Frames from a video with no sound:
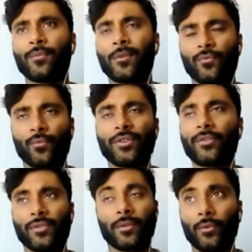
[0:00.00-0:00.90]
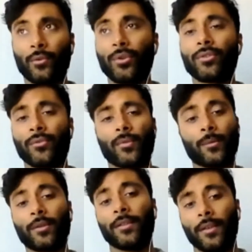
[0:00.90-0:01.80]
do much research. The only research
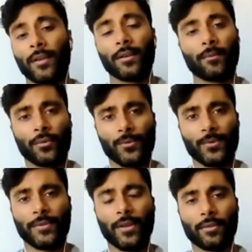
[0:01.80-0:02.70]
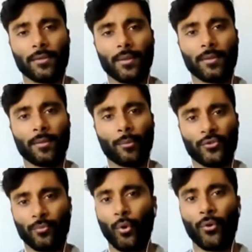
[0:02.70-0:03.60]
I really did, which was I thought the
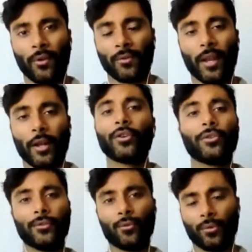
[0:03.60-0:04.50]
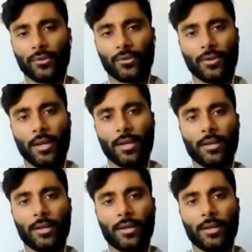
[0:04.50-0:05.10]
most important thing that I could do, was